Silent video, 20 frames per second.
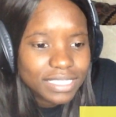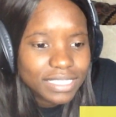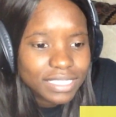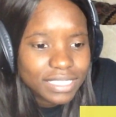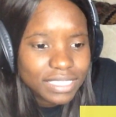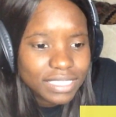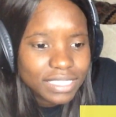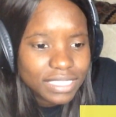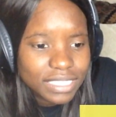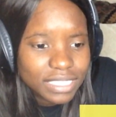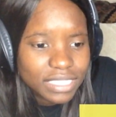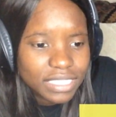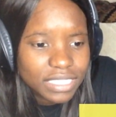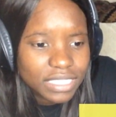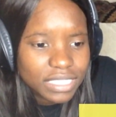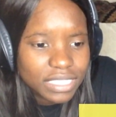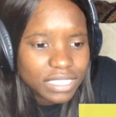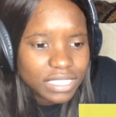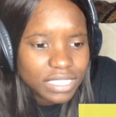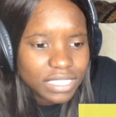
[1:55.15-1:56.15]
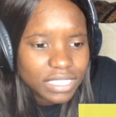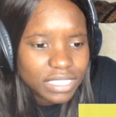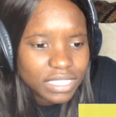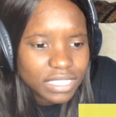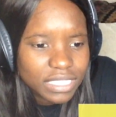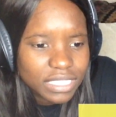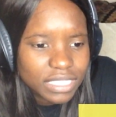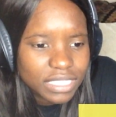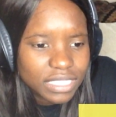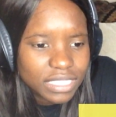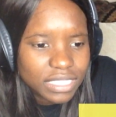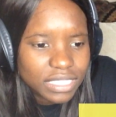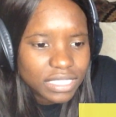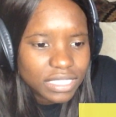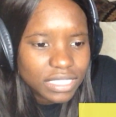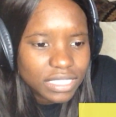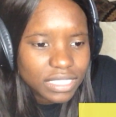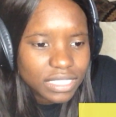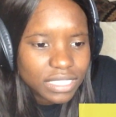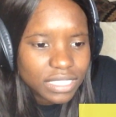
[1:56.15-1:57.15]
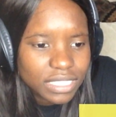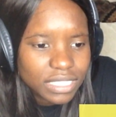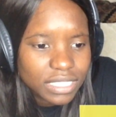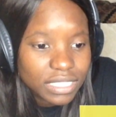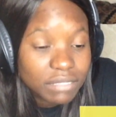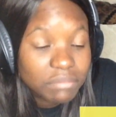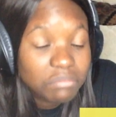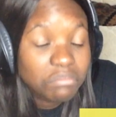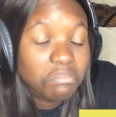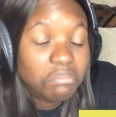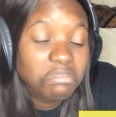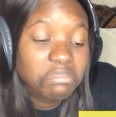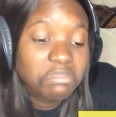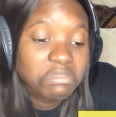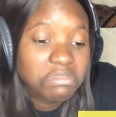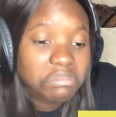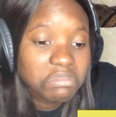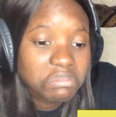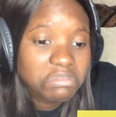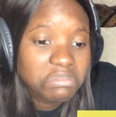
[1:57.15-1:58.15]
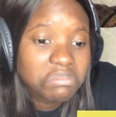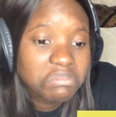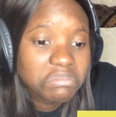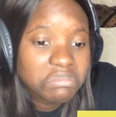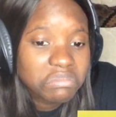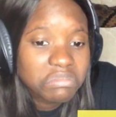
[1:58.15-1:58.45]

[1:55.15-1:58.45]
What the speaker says: The person shown says nothing.